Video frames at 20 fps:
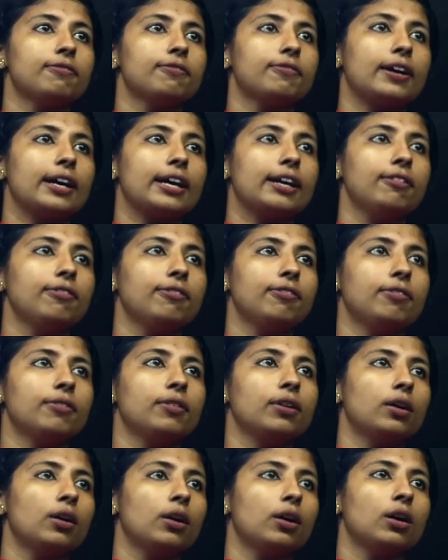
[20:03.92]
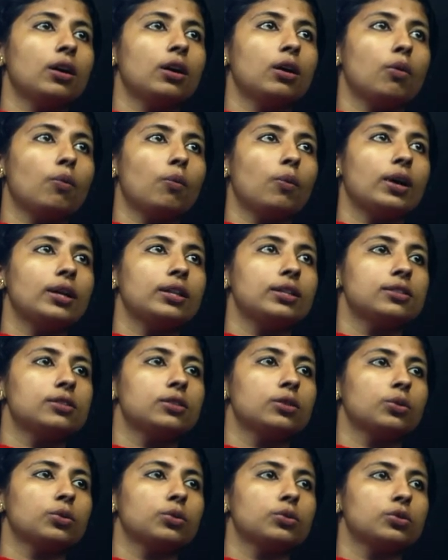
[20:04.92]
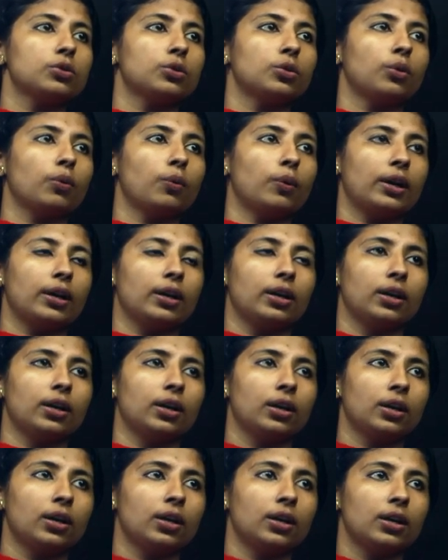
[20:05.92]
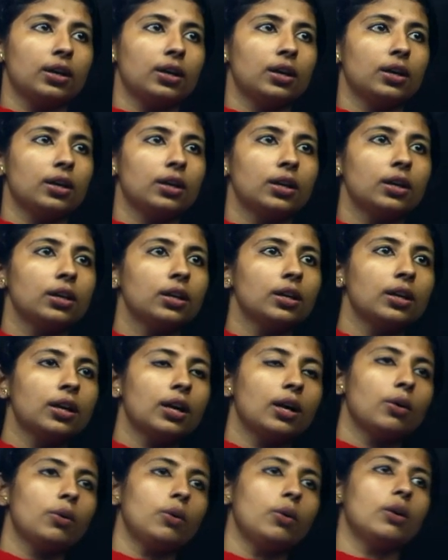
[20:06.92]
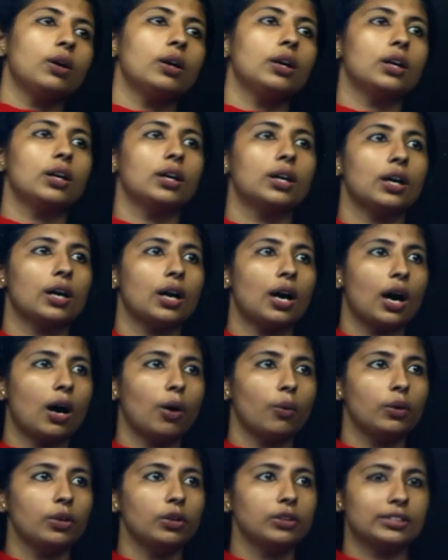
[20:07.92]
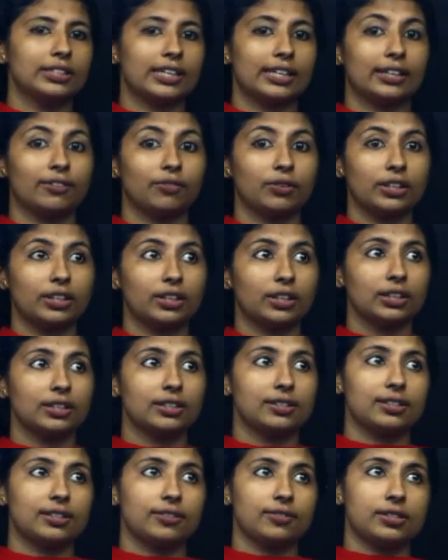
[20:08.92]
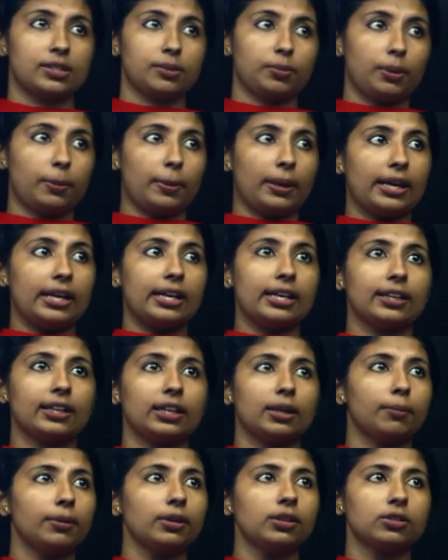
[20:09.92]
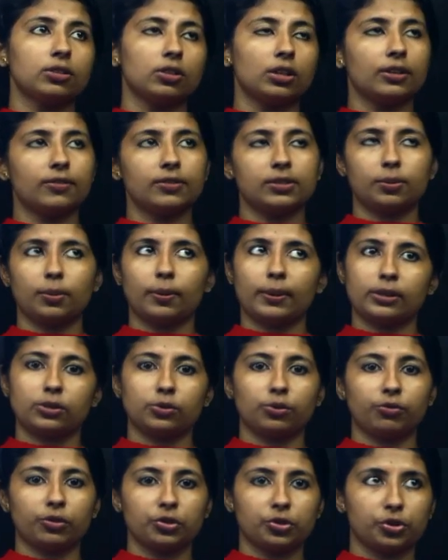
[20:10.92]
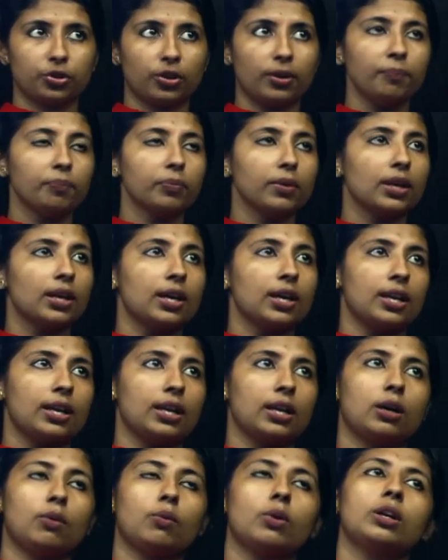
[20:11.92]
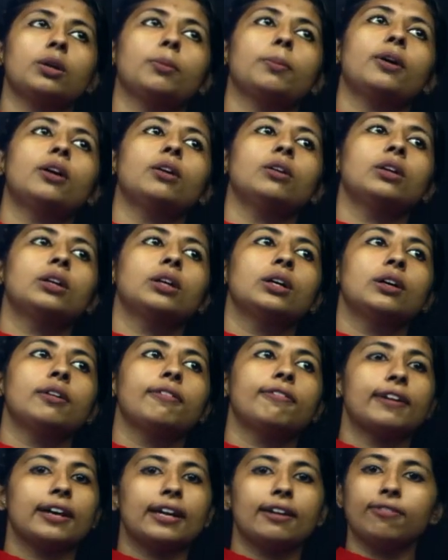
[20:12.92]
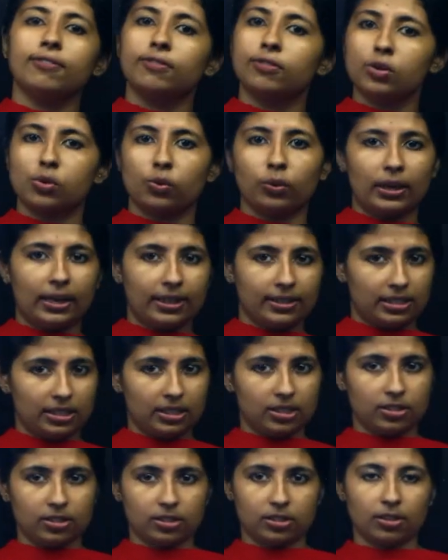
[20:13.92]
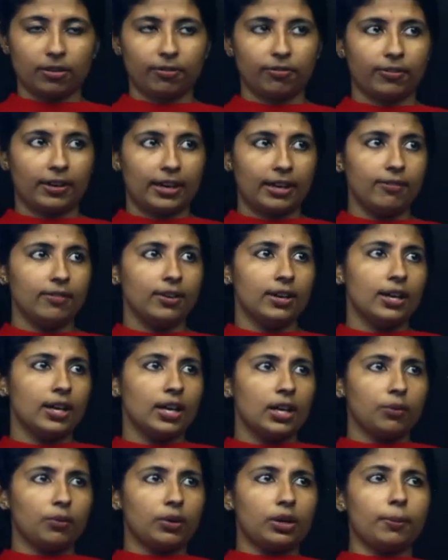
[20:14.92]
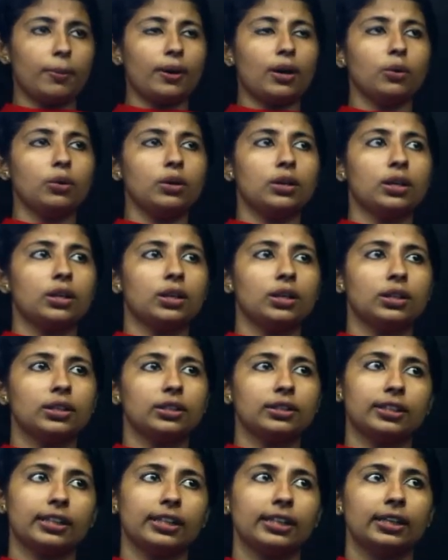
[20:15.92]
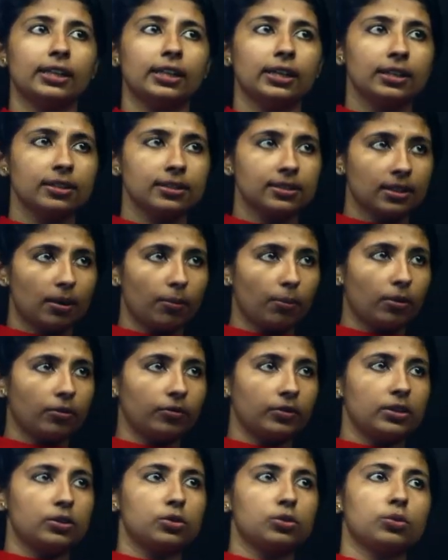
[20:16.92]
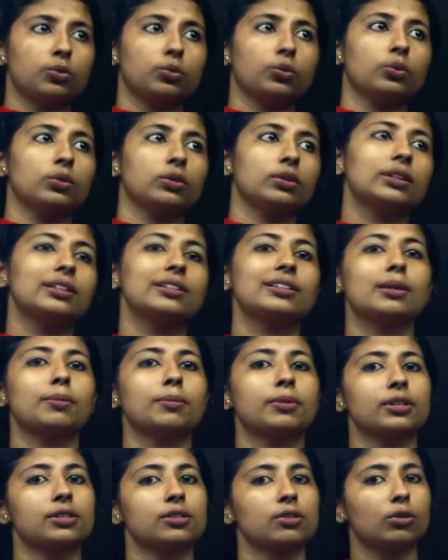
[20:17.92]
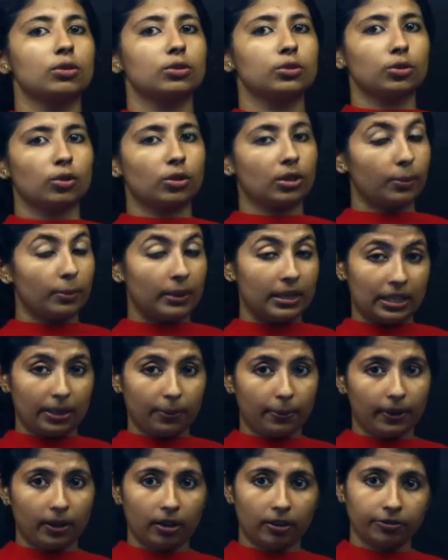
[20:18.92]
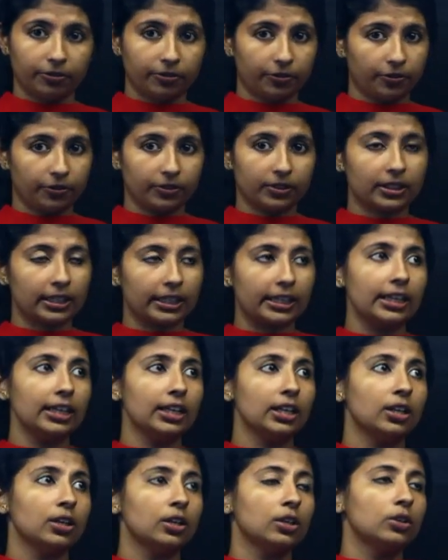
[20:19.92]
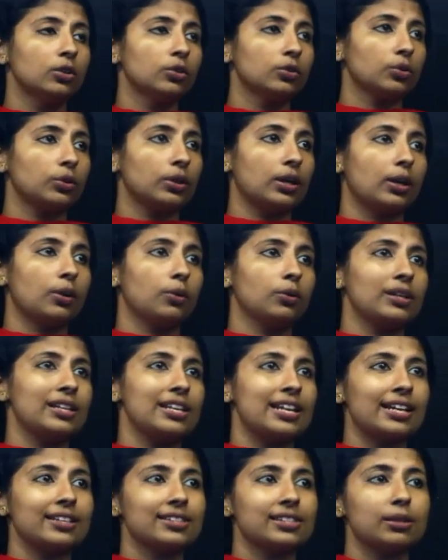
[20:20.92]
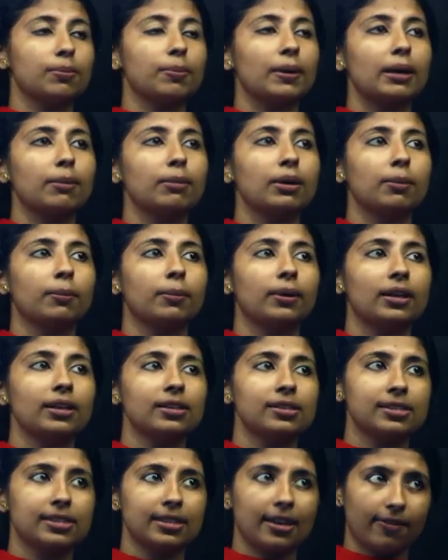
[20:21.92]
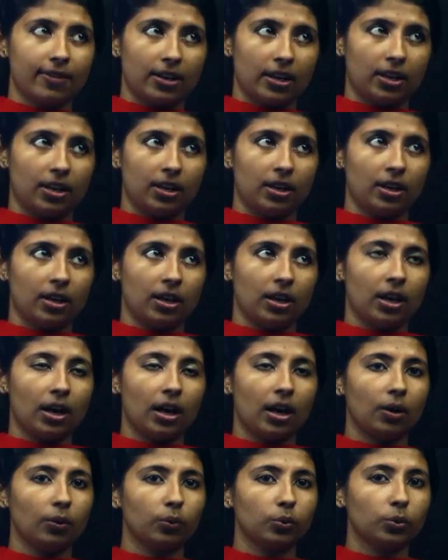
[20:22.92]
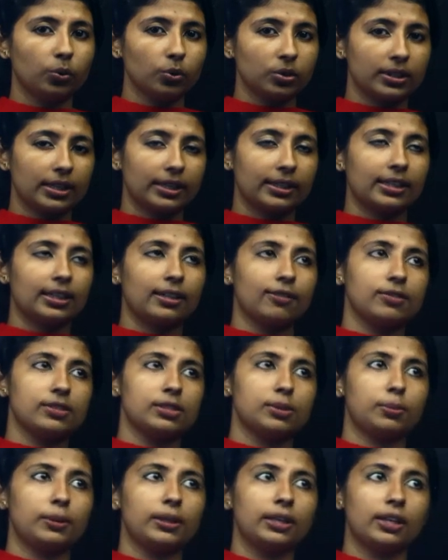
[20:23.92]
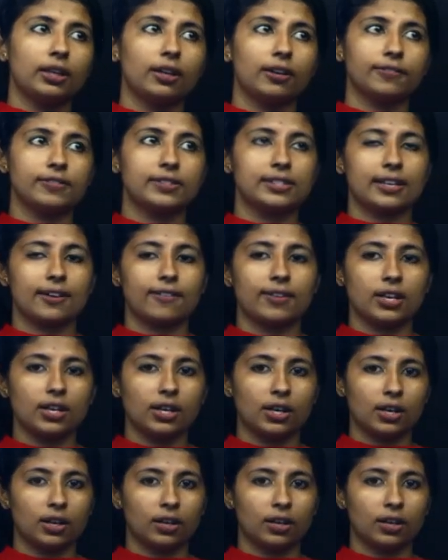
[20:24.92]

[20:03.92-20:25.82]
5 1 0 0 1. Now how will you check whether it's divisible by any other number? It's not divisible by 2 for sure. Now what about 5? No, last digit's not 5. And what about 3? Sum of these two, these numbers is also not a multiple of 3. So now the next prime number is 7. How to check the divisibility of 7?